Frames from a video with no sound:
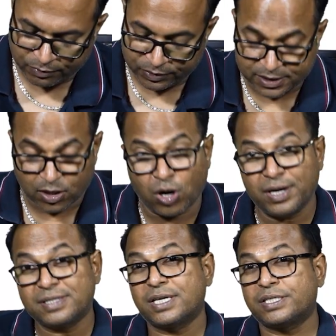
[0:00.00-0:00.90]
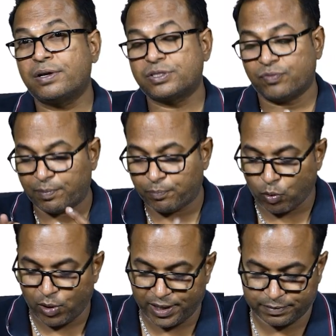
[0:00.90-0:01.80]
these are all discussions for
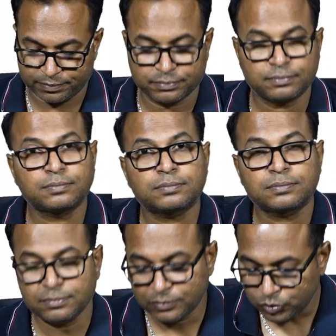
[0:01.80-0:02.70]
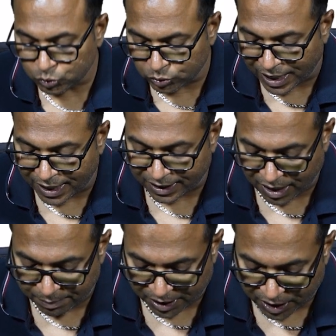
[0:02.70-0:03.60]
proline. So there
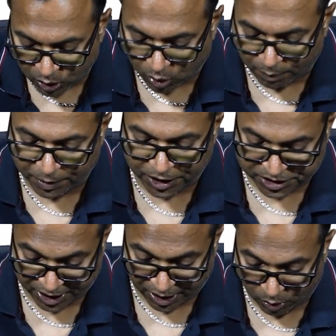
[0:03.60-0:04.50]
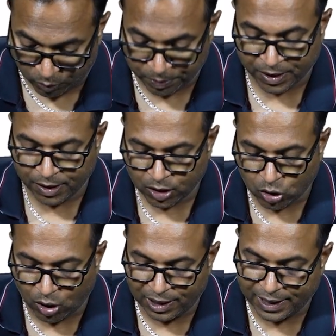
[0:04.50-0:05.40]
came a new operation now
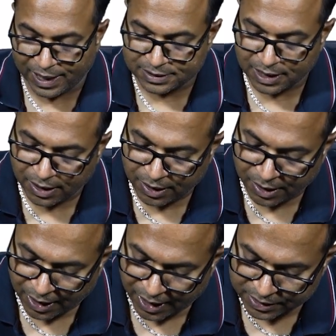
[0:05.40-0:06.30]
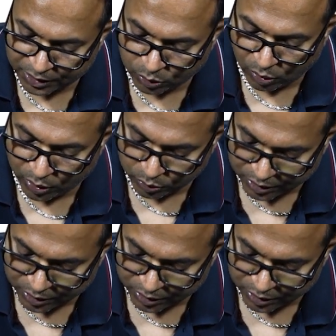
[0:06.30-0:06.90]
called as I told you,